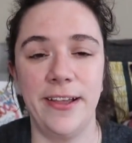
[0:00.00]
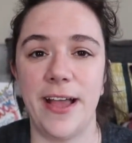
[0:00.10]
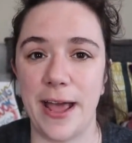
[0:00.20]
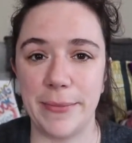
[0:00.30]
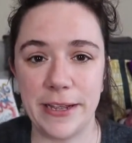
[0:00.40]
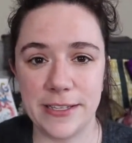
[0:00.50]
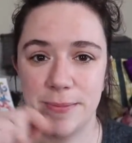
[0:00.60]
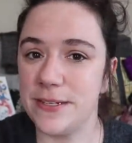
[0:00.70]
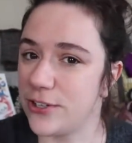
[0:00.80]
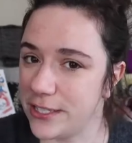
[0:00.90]
had my
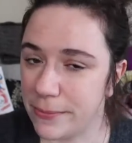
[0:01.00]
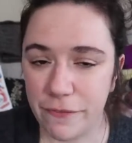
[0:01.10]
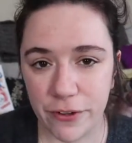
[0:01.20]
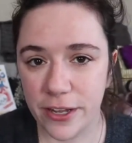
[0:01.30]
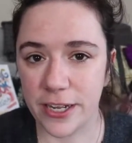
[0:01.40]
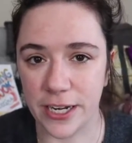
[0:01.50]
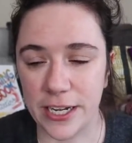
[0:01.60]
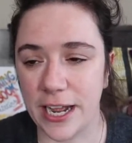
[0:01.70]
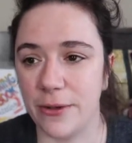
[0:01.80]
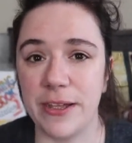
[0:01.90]
husband trace my foot, cut it out.